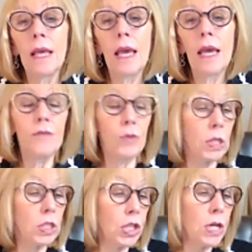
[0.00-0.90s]
And if you
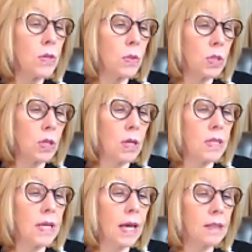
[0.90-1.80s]
can share those
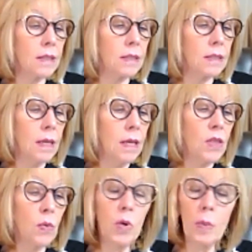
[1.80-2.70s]
contacts,
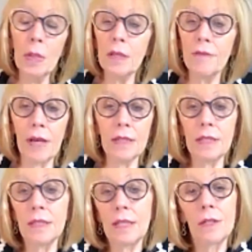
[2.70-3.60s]
the ripple effect
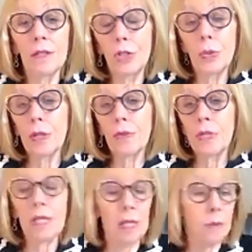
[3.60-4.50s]
is then two or
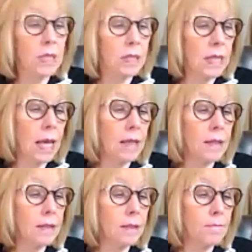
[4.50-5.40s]
three times the
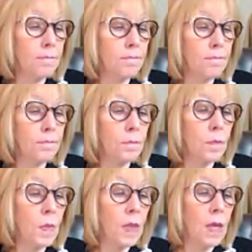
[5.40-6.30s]
size.
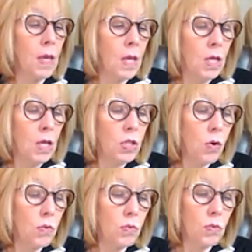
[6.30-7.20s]

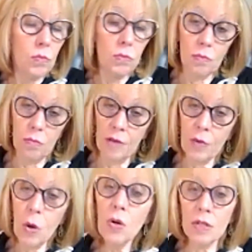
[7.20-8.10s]
So of
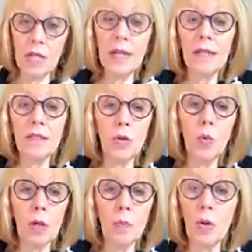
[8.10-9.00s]
course it has to
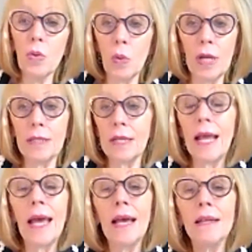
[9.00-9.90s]
work both ways. It
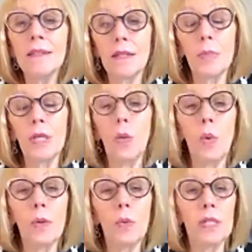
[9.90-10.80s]
has to be a
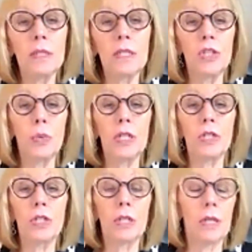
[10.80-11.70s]
win-win
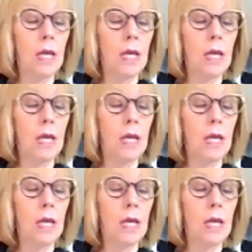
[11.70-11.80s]
situation.